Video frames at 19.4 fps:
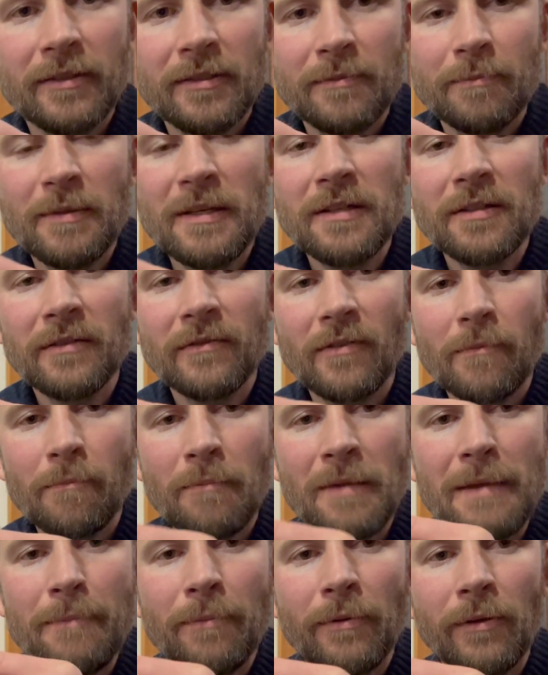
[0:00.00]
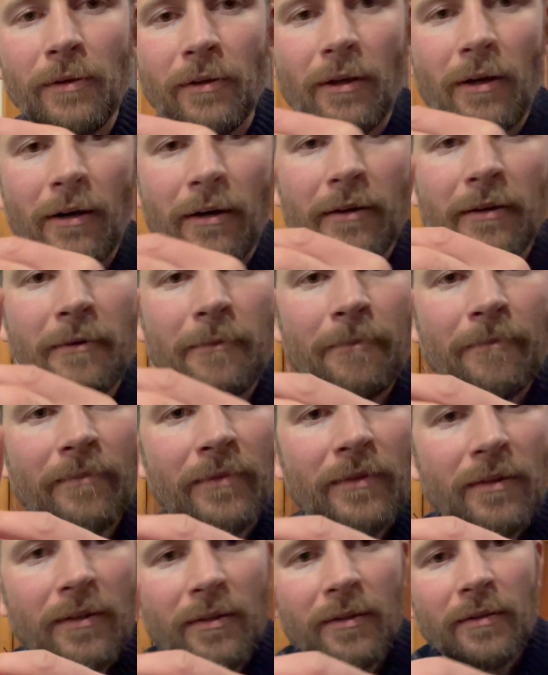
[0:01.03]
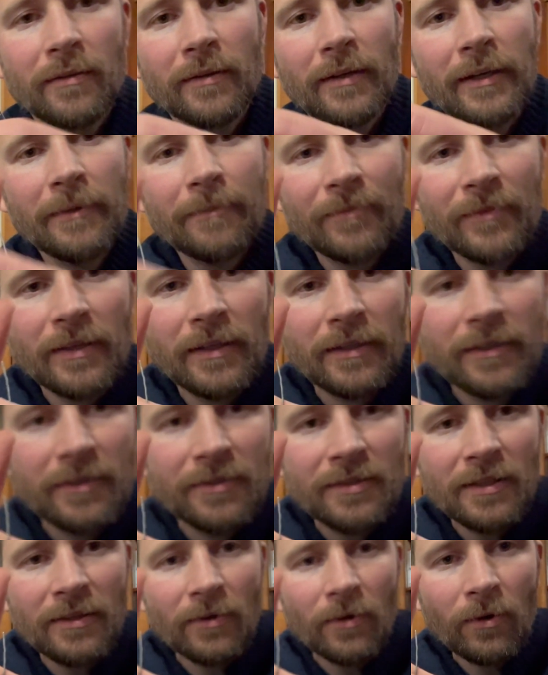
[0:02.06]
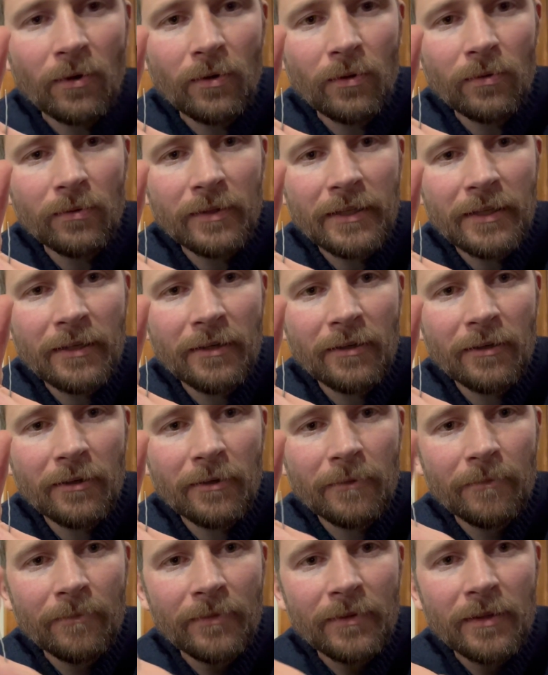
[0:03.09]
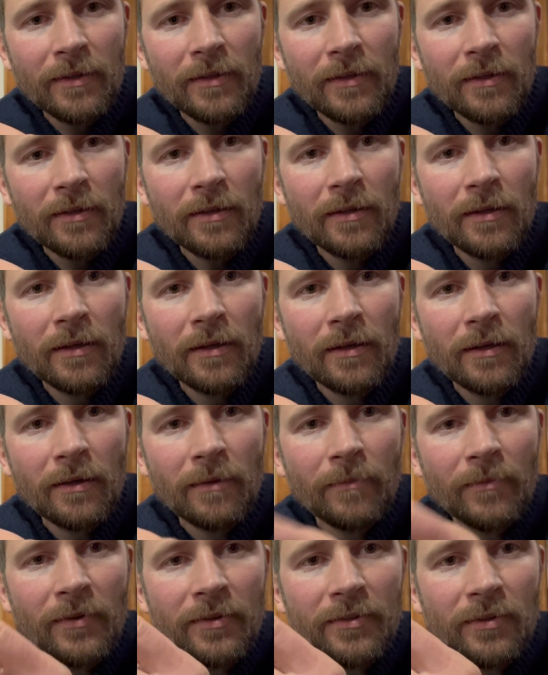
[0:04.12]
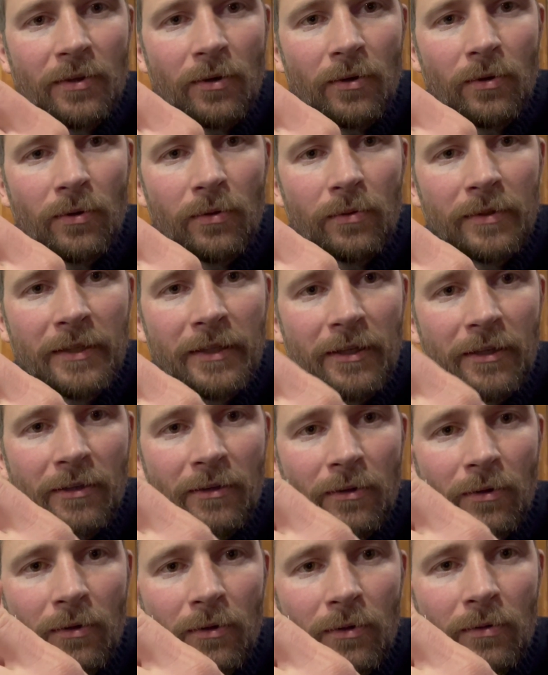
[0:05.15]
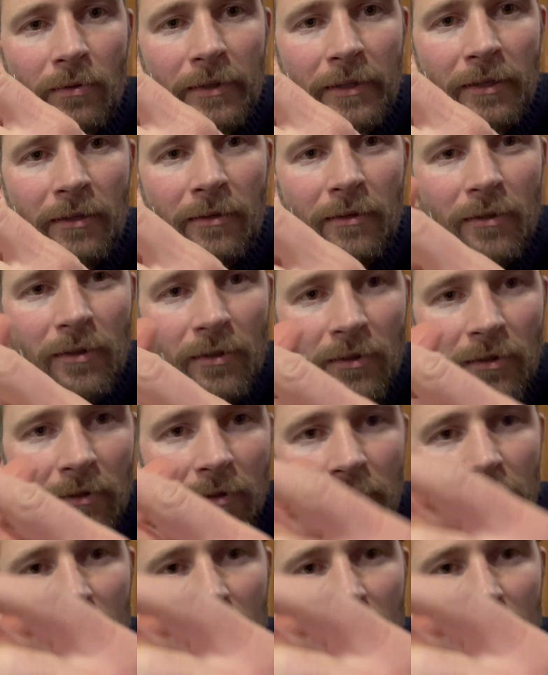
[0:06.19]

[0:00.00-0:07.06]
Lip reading: piece of a maple log, right? You see the hole here. There's a hole here, a hole here, little